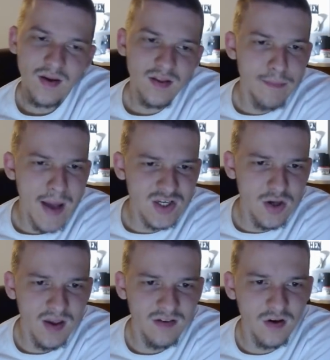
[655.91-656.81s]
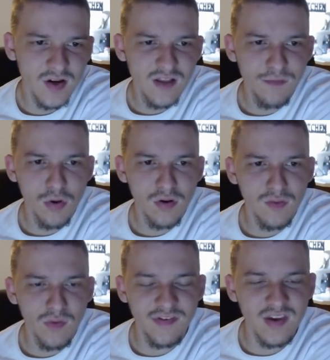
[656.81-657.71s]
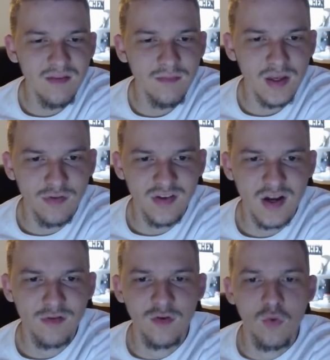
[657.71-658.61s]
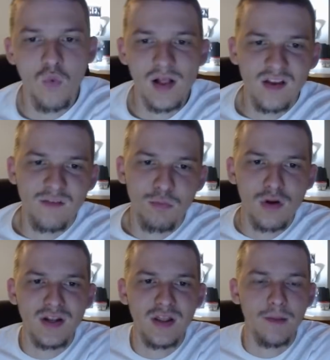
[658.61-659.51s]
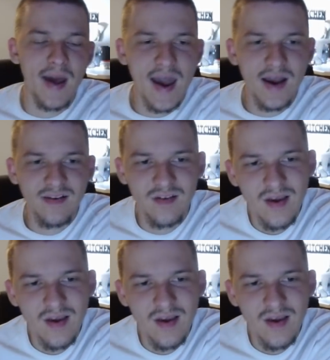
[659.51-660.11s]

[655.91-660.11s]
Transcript: The matchup is good against Brooklyn. We've seen you know centers do well against Brooklyn in the past.